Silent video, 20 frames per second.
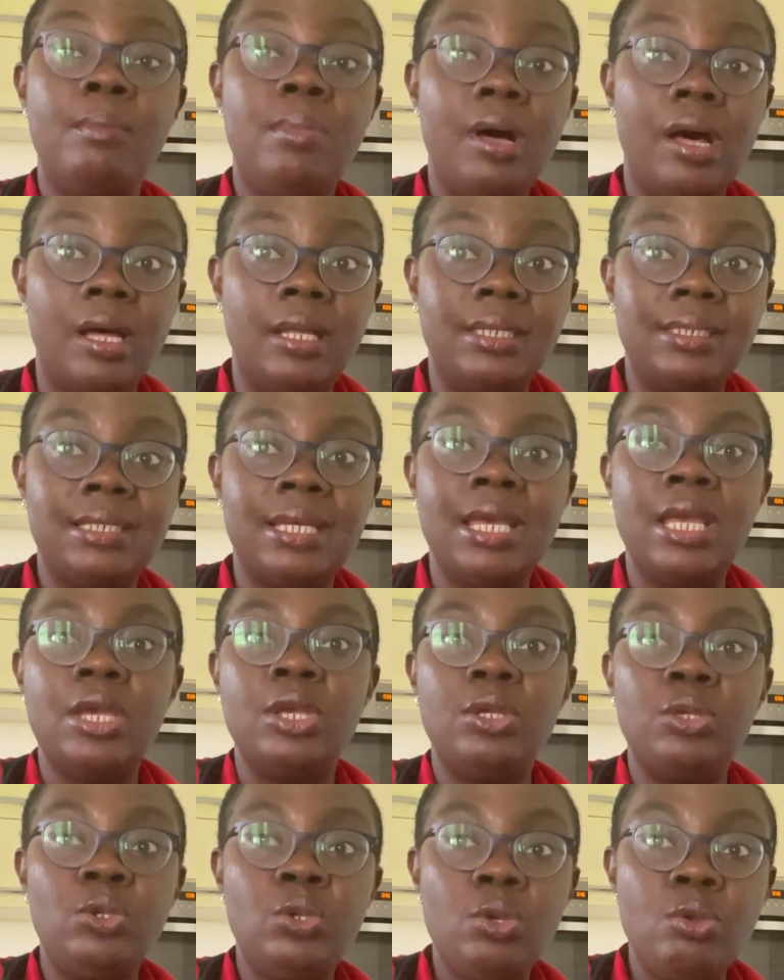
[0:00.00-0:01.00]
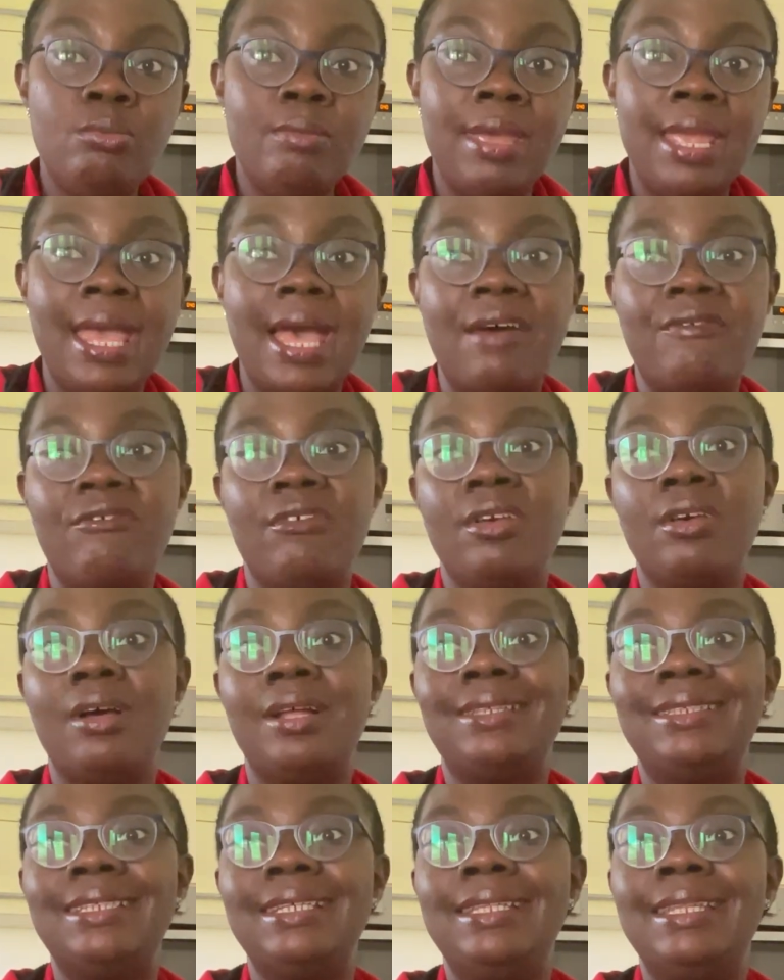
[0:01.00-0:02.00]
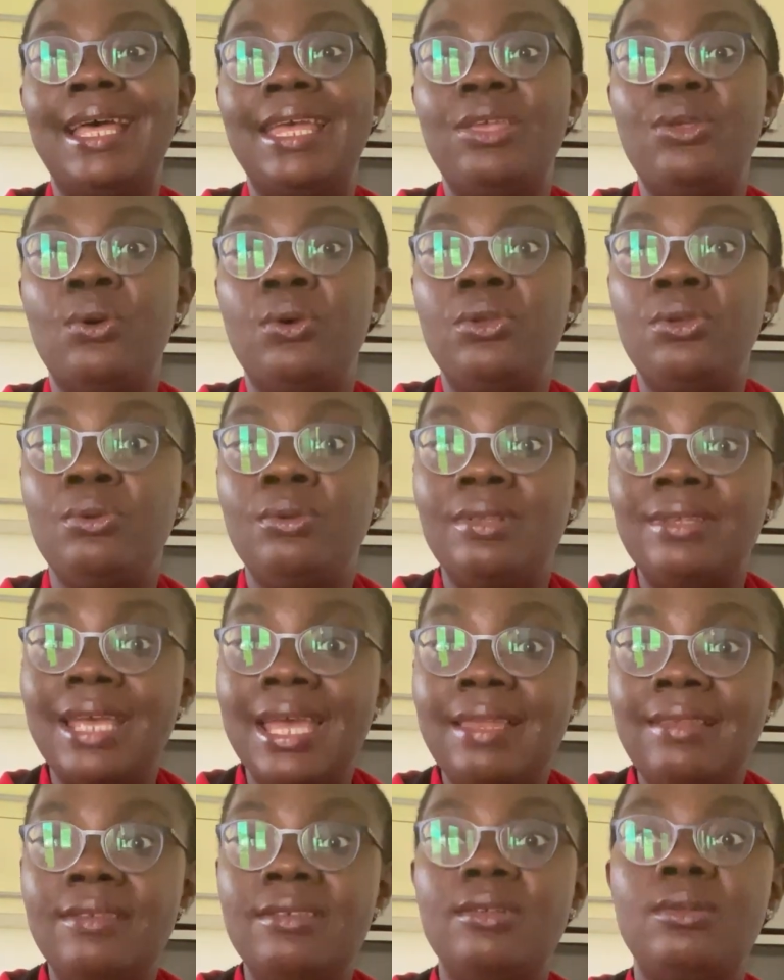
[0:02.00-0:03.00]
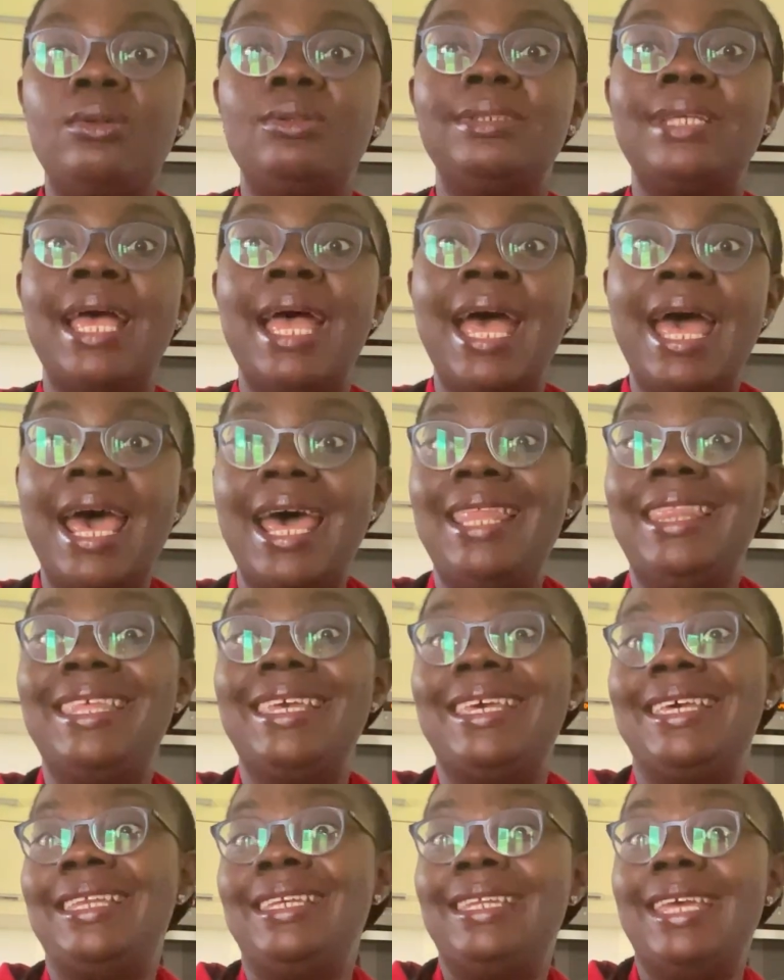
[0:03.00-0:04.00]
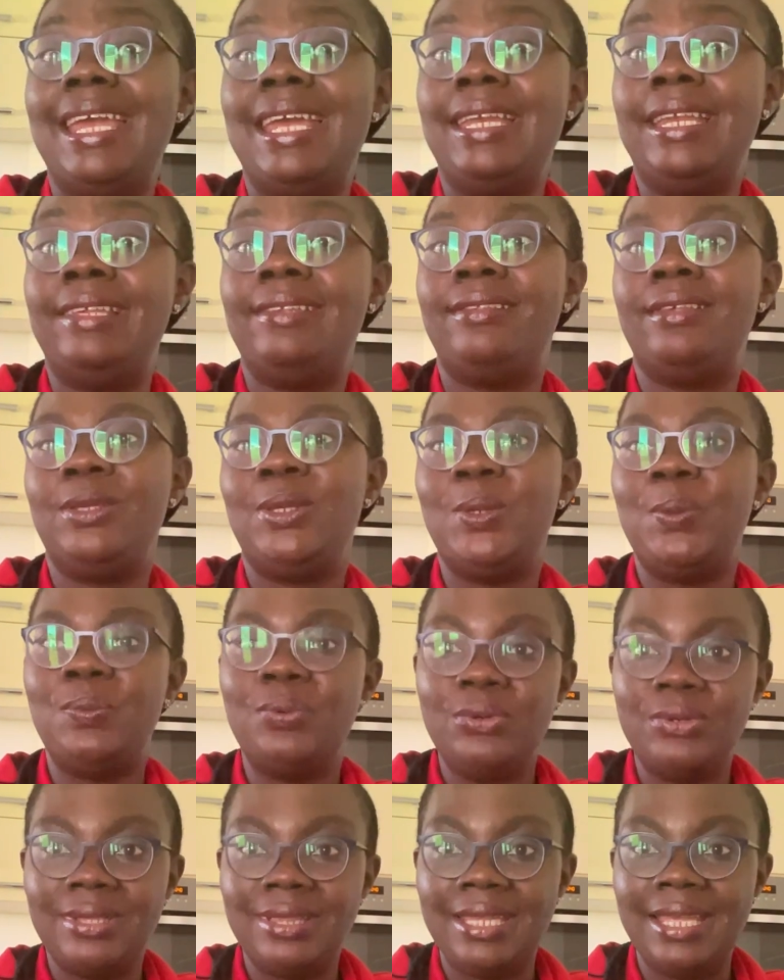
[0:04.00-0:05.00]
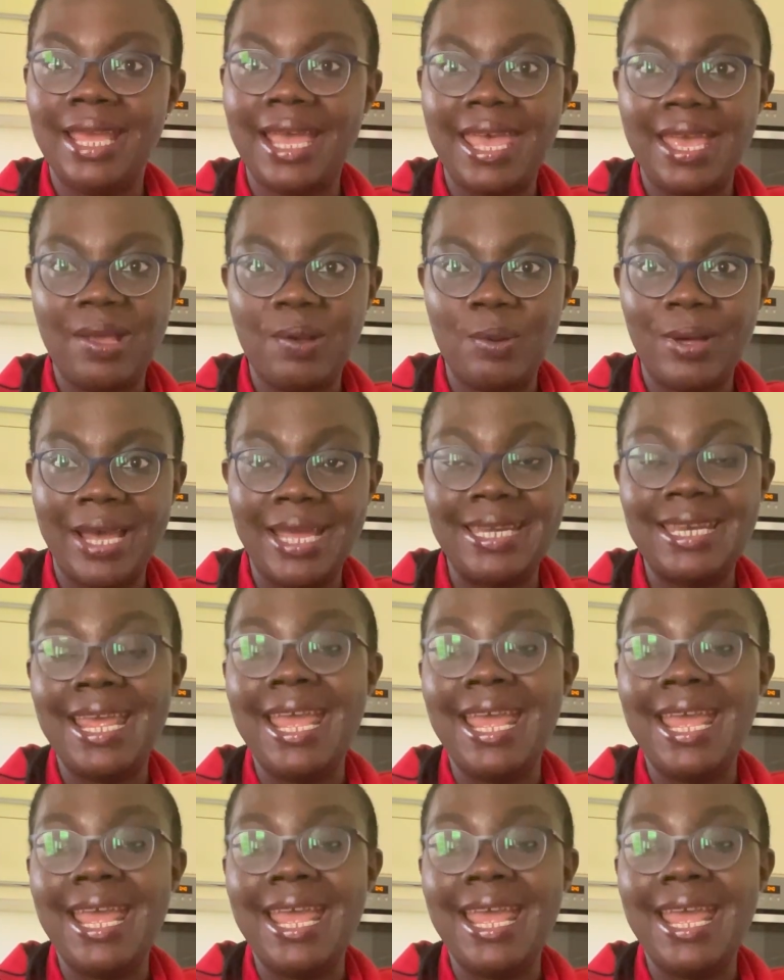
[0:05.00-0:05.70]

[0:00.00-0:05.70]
but you may have forgotten that your utensils and the containers that you put the egg white